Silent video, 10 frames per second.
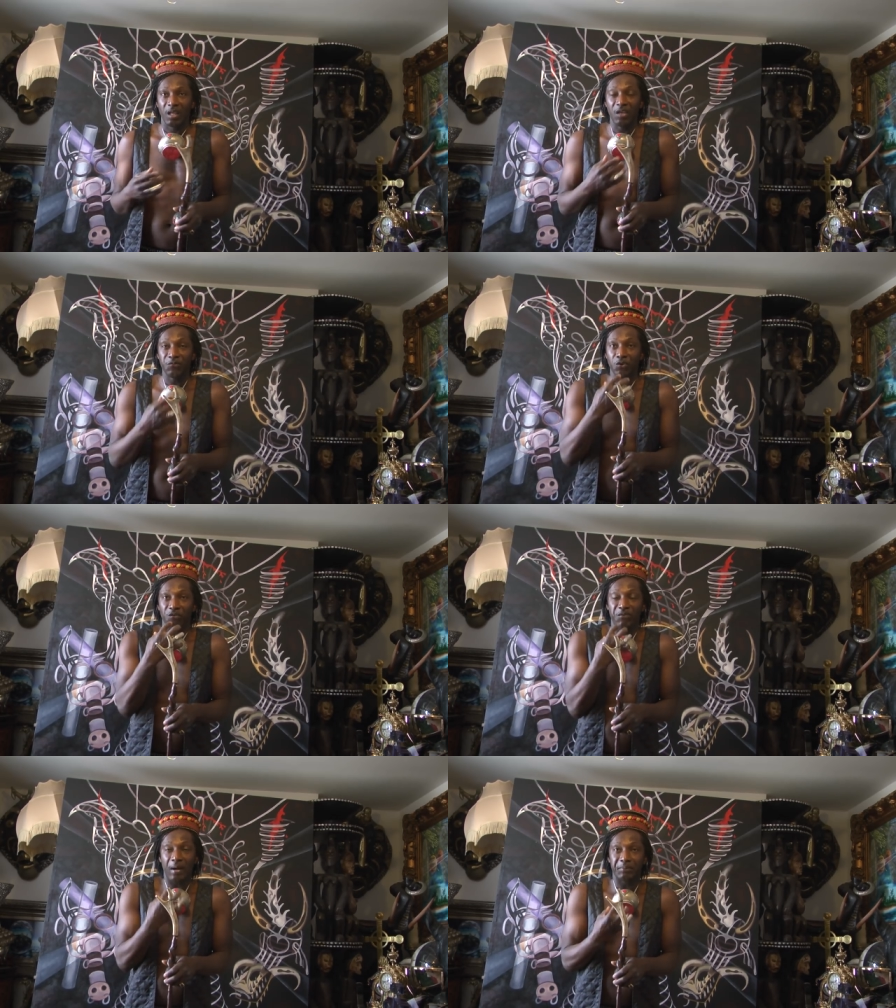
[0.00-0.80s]
if
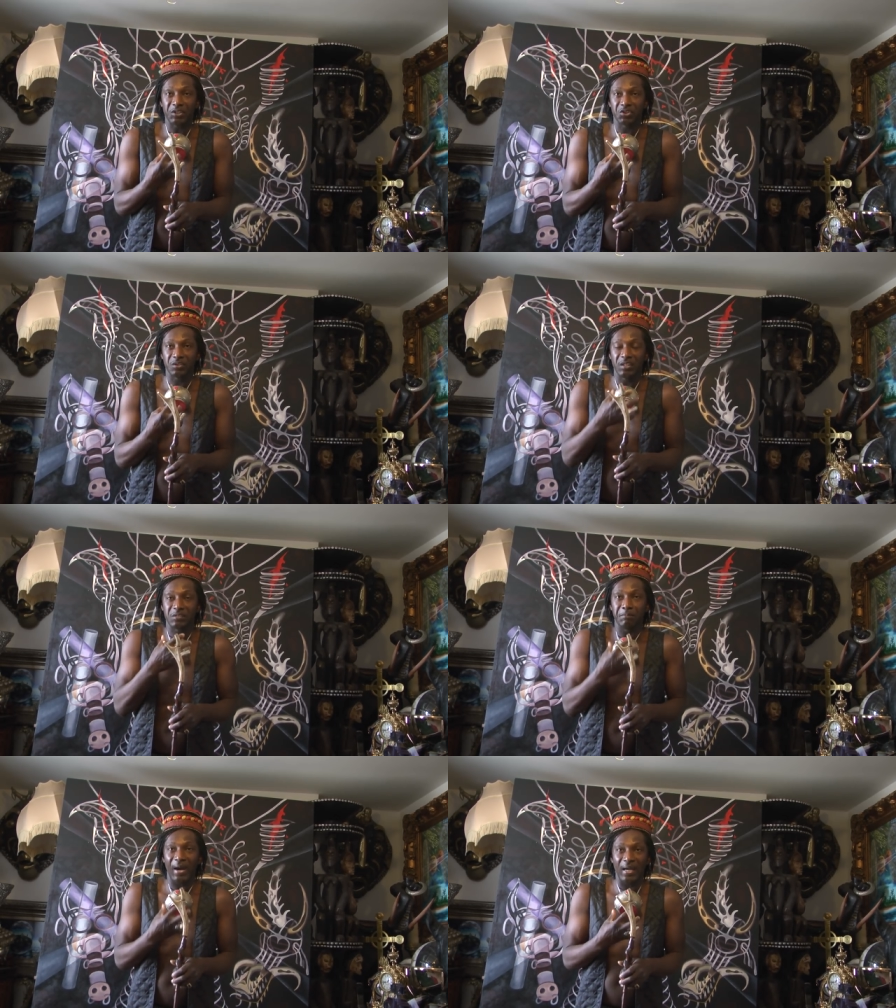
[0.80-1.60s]
your vibration
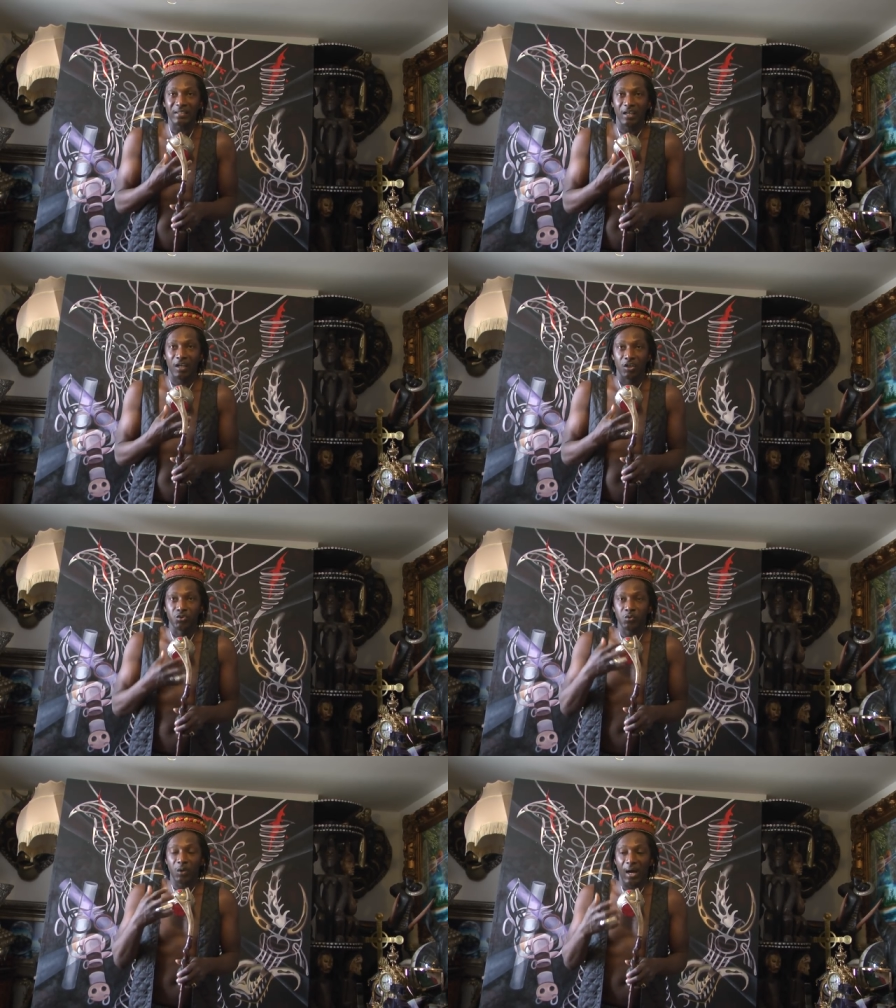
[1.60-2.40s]
is bad,
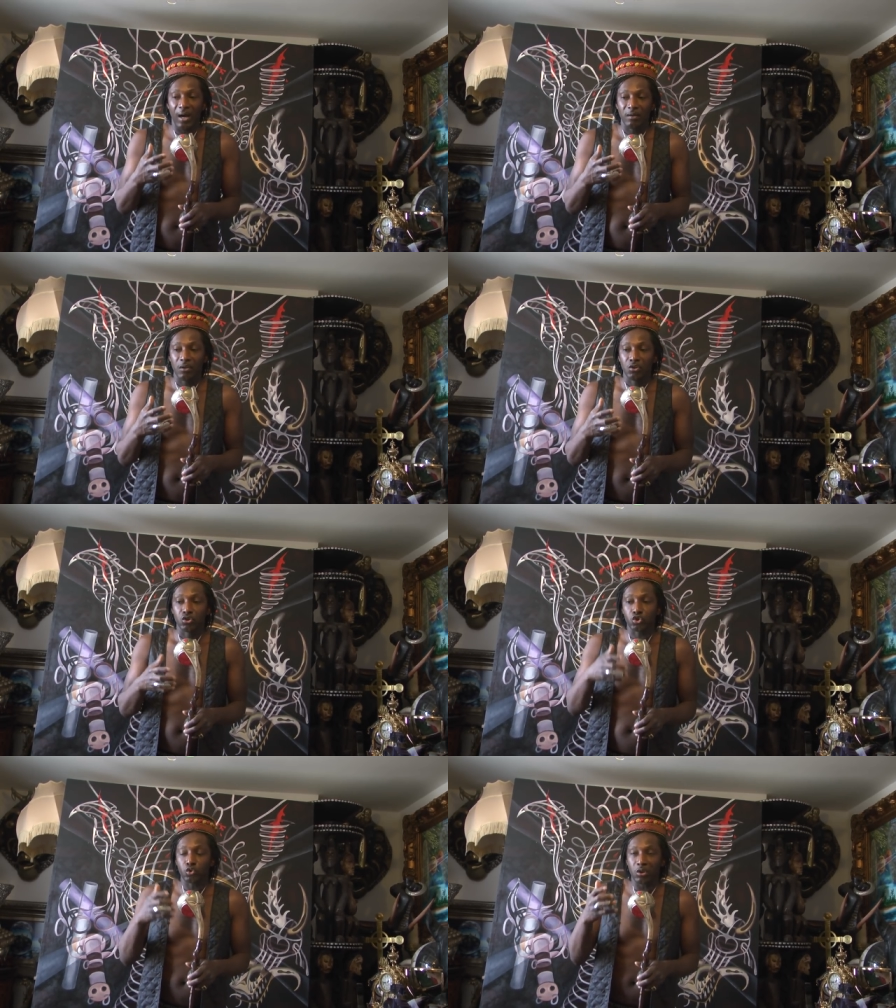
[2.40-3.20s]
you are
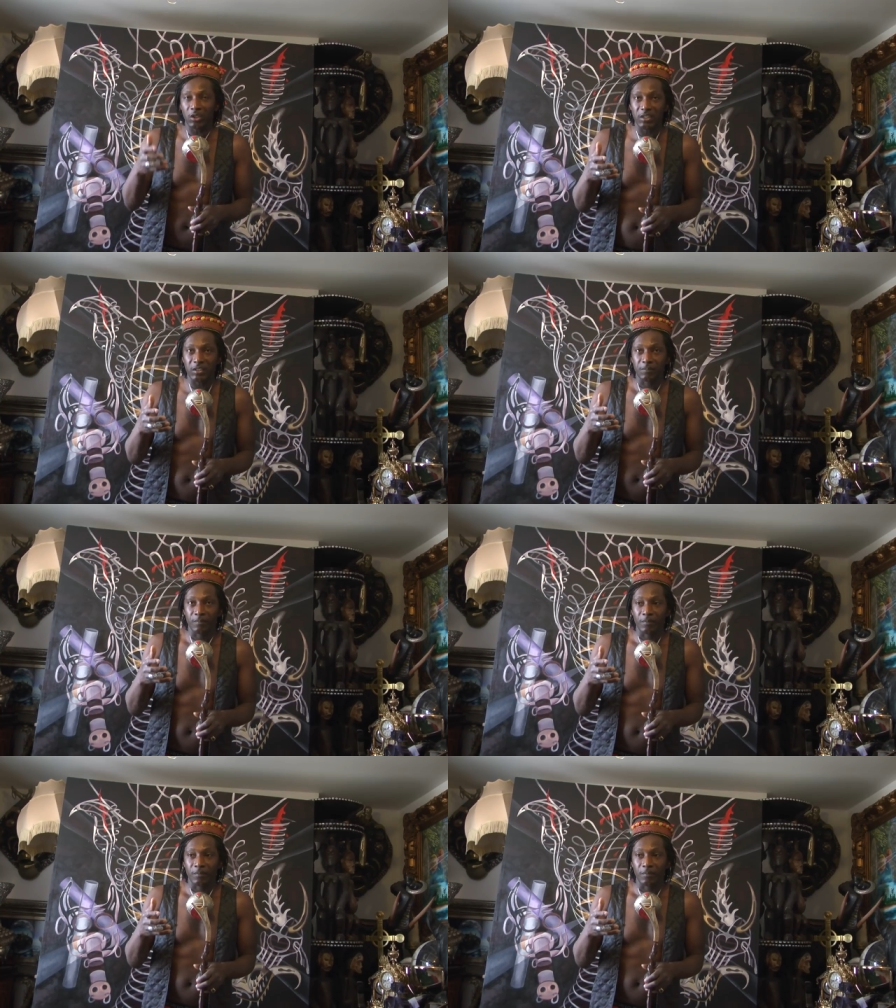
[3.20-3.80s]
surely